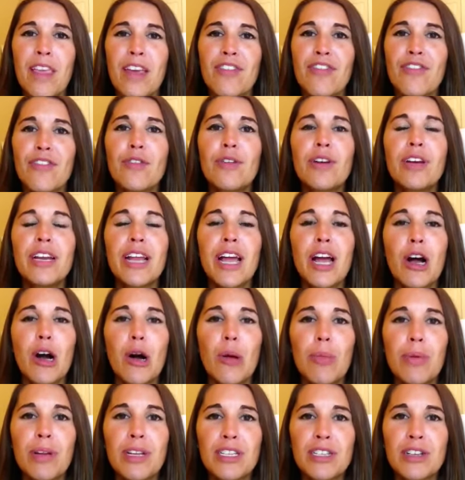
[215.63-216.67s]
food can
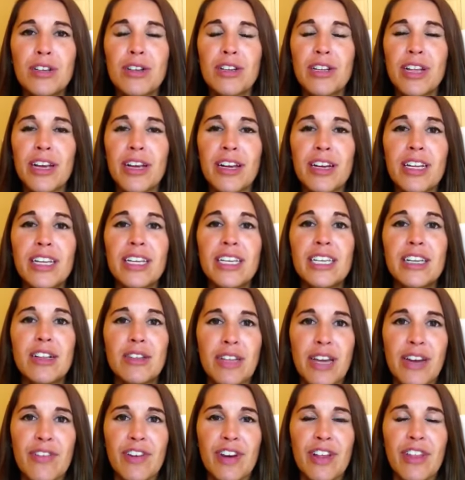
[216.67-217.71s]
help, but it's certainly not going to heal
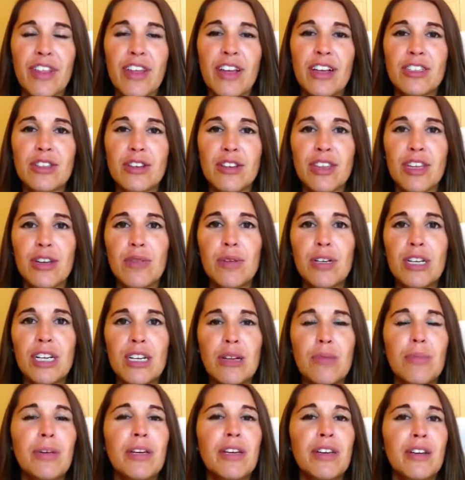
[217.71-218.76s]
everything. So I think we need
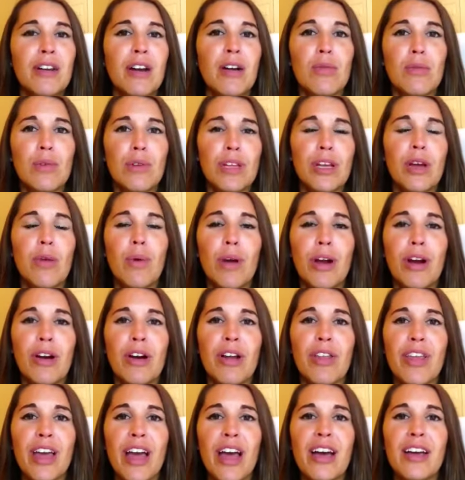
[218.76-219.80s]
to be really aware
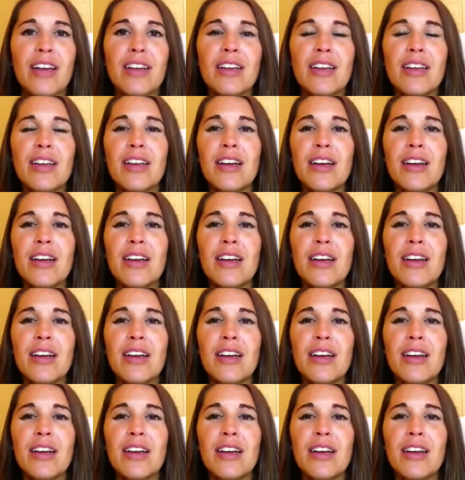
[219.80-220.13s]
of that.